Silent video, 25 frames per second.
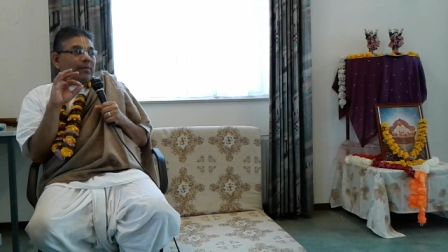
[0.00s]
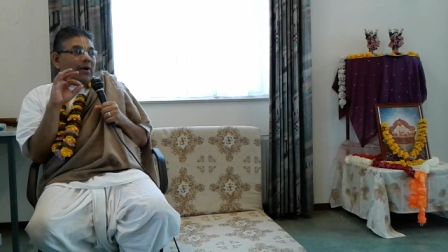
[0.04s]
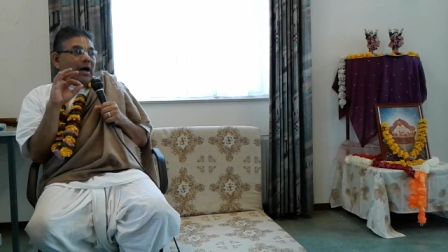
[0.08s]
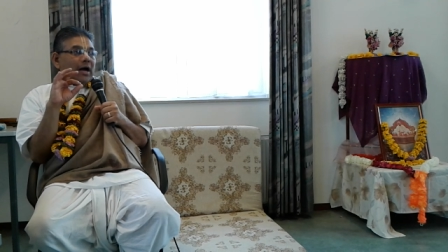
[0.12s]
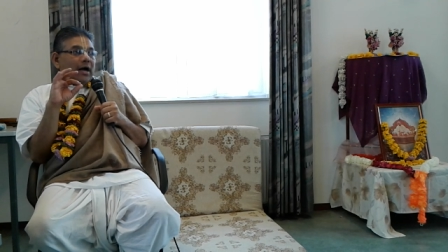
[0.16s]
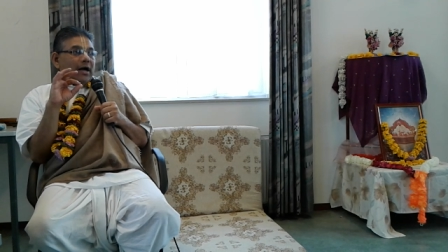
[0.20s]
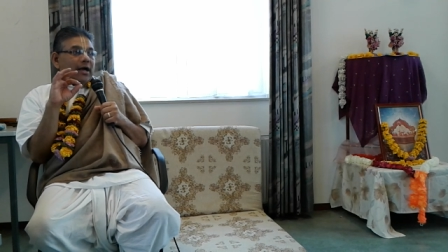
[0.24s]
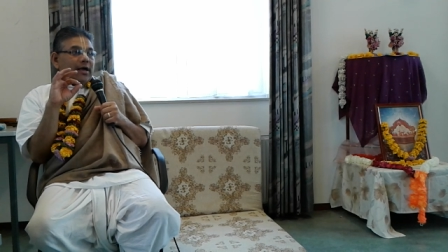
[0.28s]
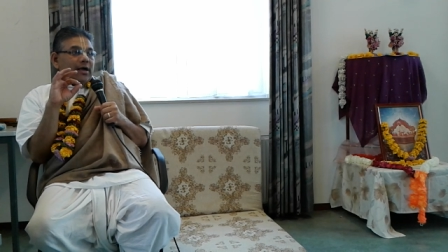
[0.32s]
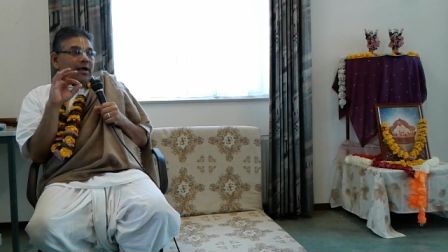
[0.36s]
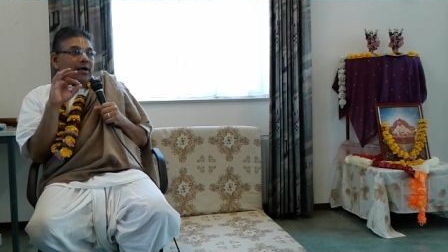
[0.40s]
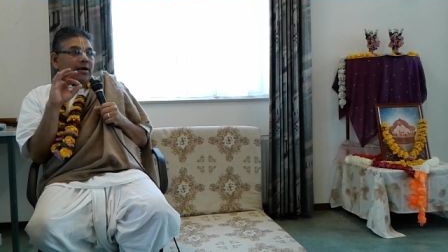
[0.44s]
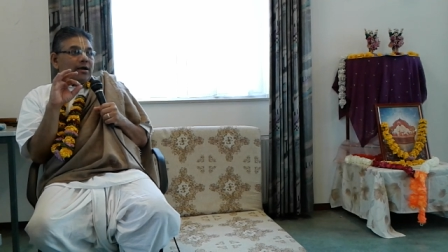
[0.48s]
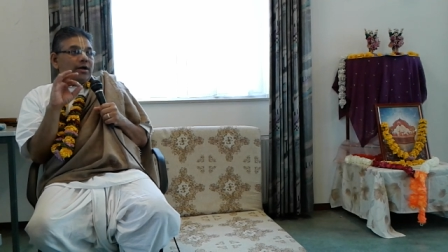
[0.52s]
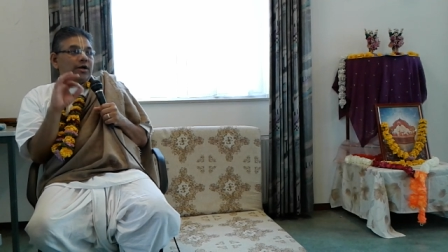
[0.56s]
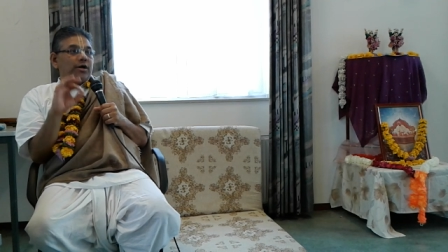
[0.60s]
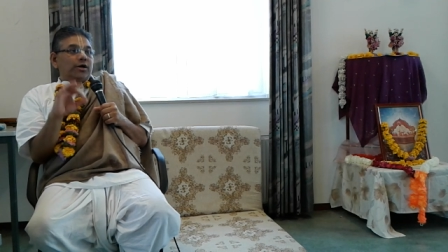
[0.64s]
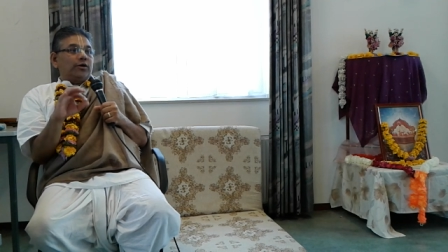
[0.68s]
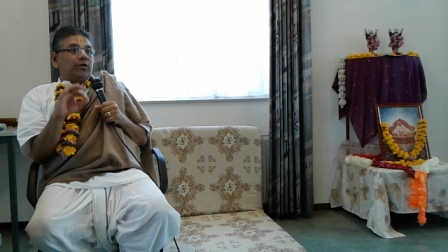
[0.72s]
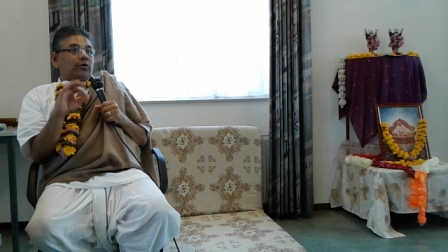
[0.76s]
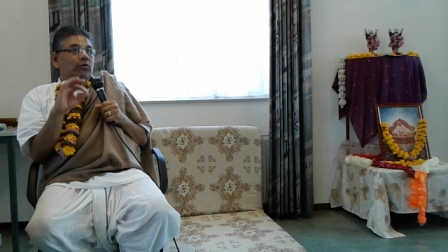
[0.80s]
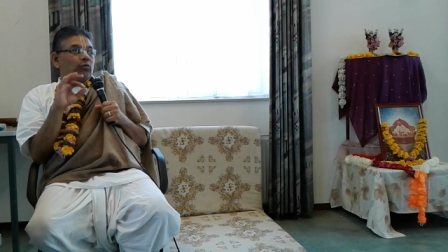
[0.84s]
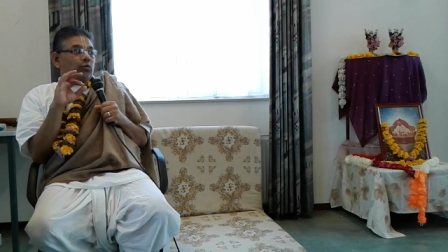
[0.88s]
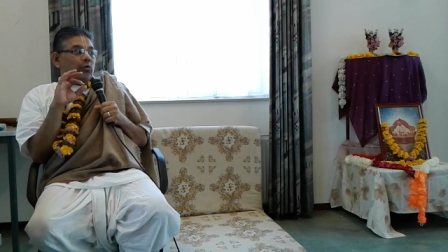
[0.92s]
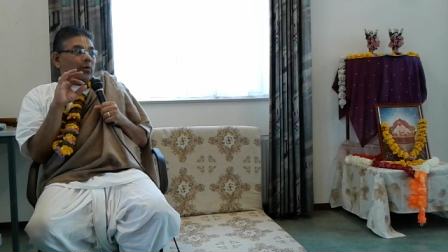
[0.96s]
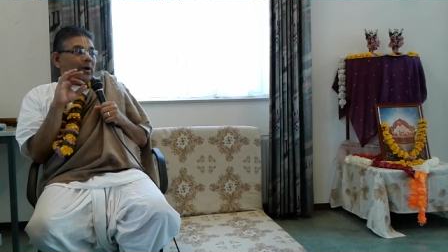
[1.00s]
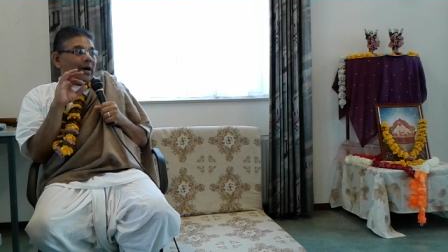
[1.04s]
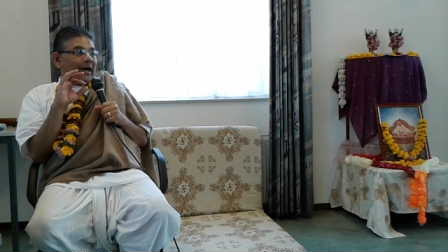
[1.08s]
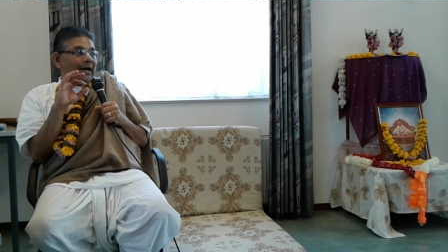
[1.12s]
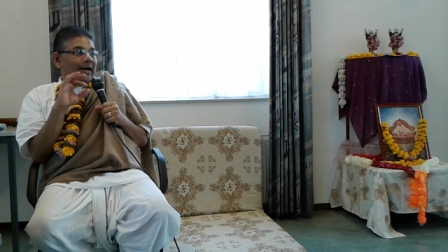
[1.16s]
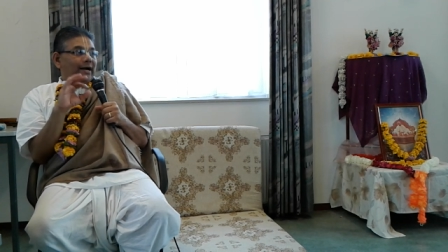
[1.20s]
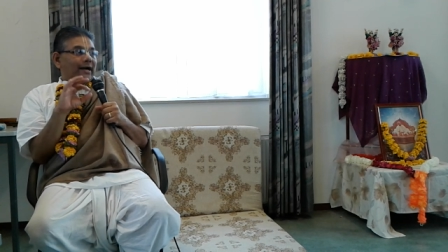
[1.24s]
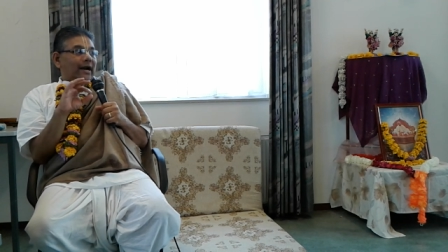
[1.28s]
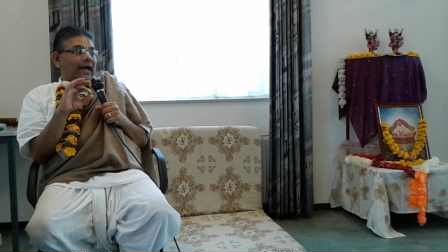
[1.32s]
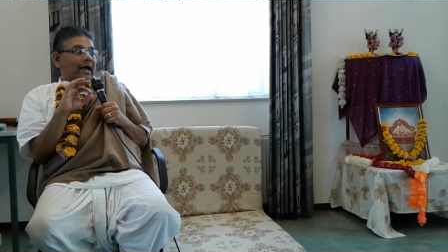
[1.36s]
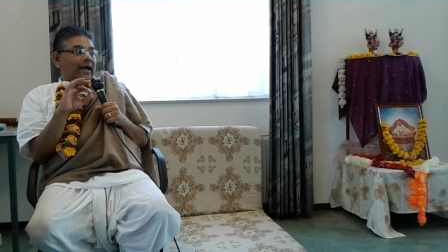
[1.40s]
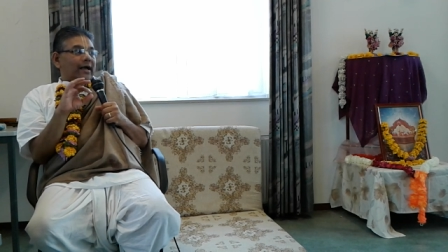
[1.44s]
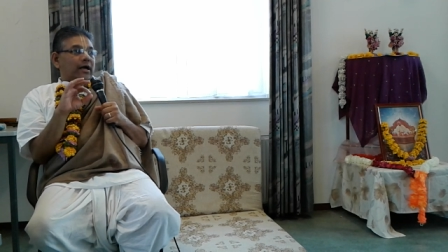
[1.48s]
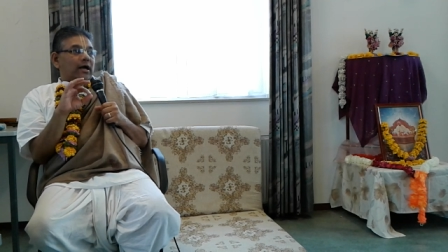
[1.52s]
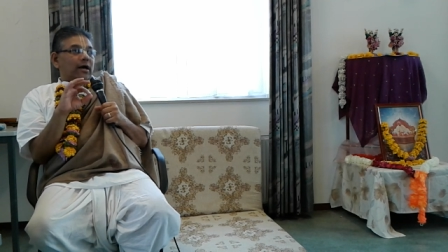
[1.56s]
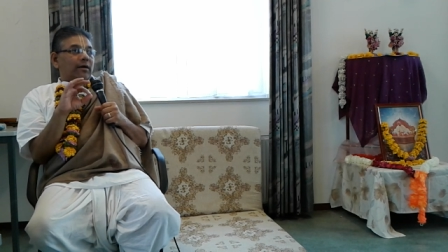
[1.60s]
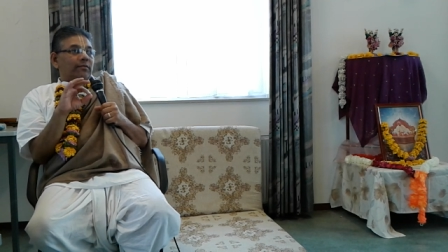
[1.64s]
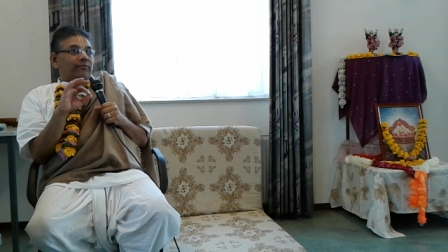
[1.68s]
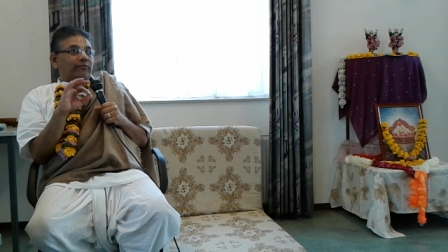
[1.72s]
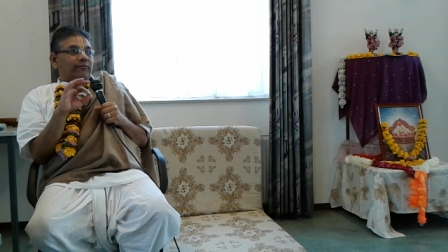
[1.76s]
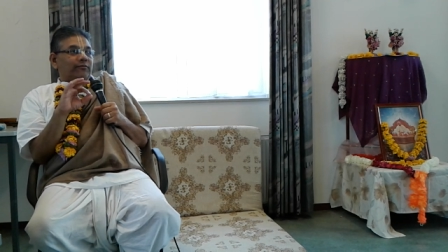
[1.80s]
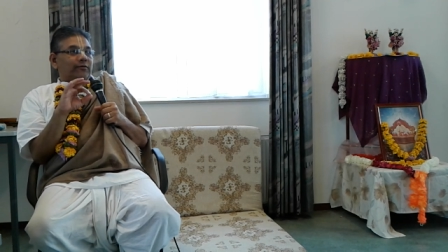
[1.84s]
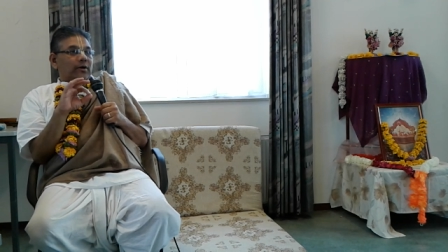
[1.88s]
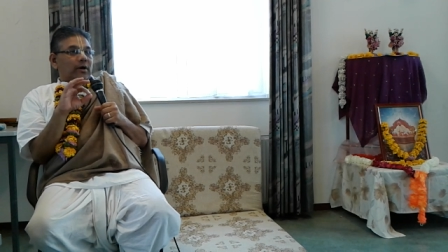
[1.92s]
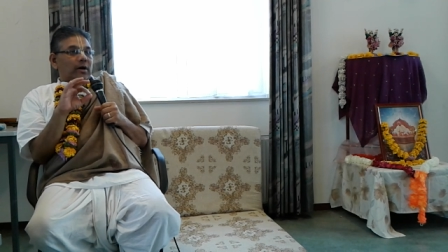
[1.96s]
I, where did I
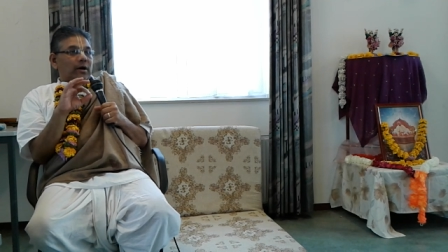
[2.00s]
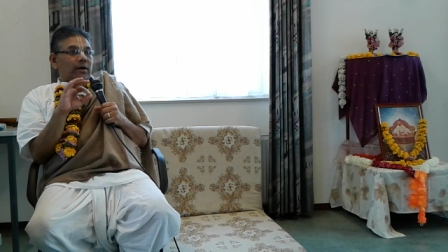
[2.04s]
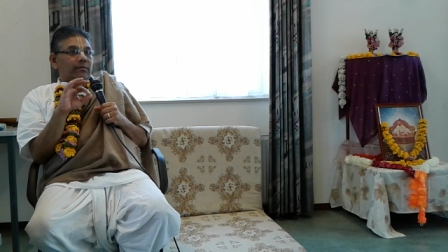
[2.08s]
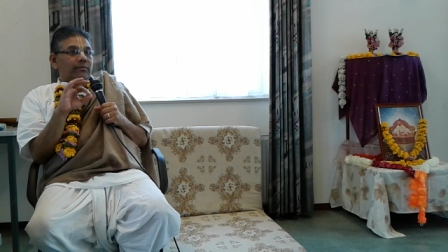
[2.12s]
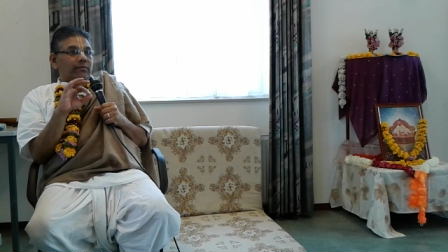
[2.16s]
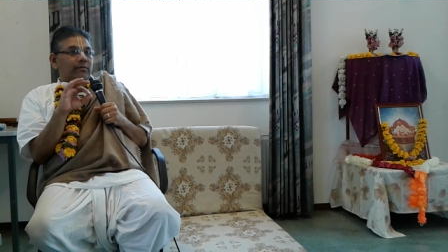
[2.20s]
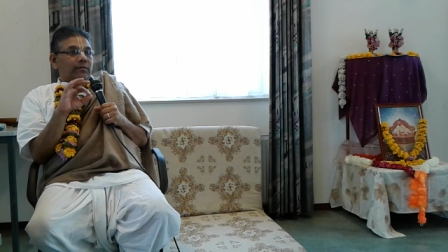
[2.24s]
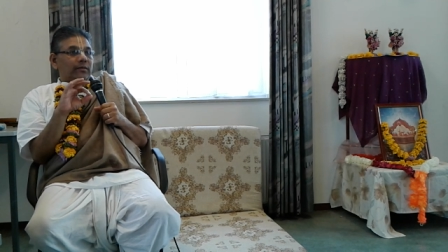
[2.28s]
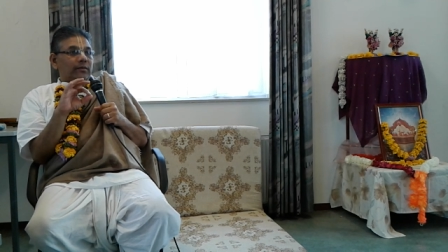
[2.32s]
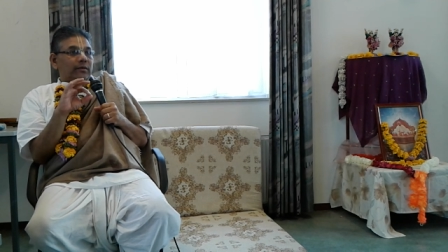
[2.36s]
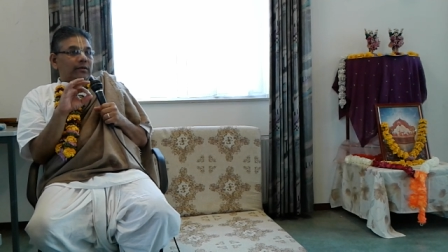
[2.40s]
come from,